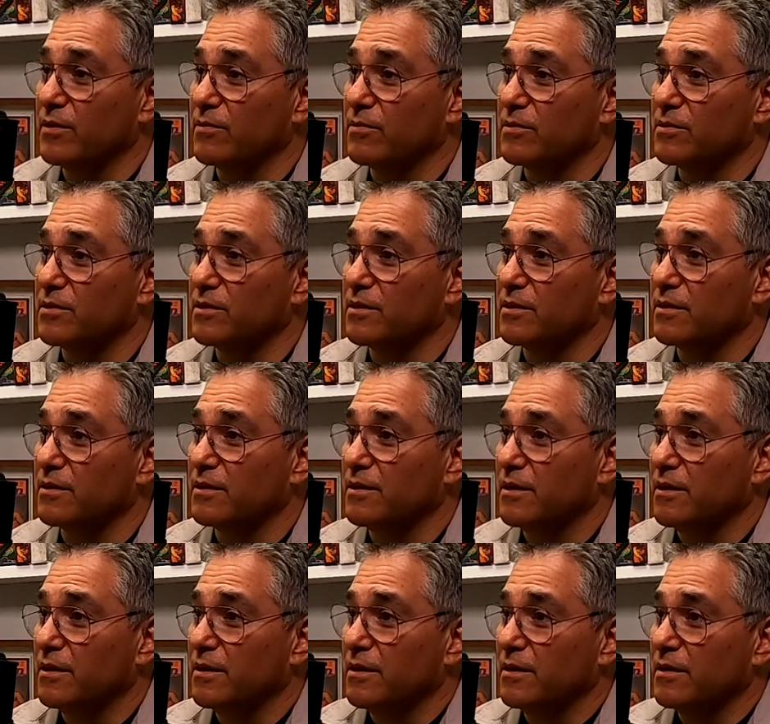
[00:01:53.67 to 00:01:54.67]
There was a,
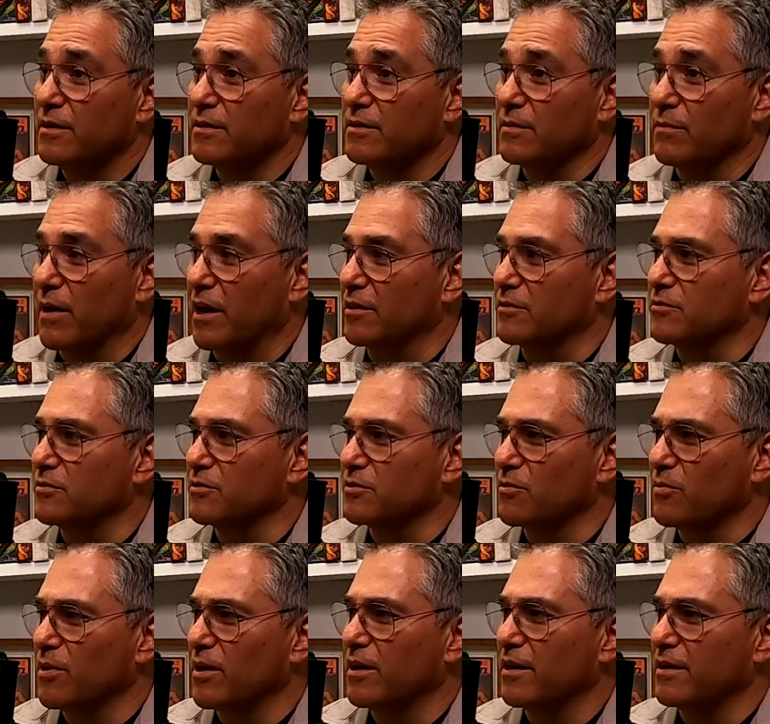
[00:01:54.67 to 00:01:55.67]
the Monster
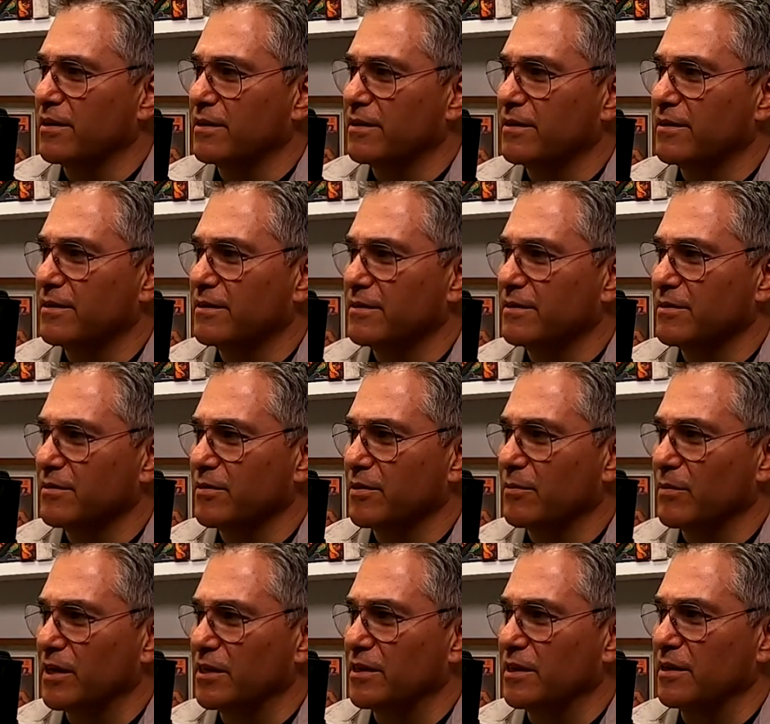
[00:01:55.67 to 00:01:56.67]
Squad. Or
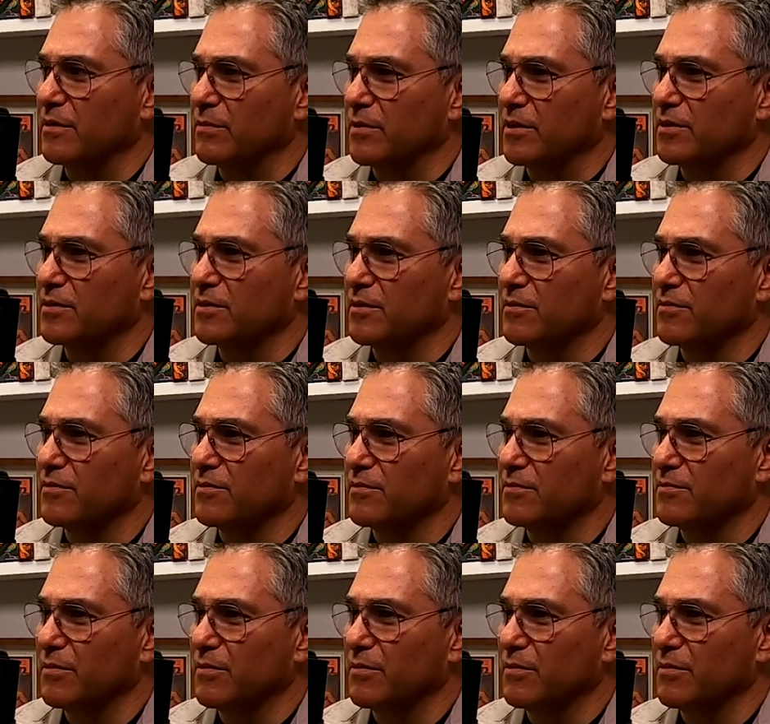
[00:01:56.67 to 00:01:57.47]
I might date myself.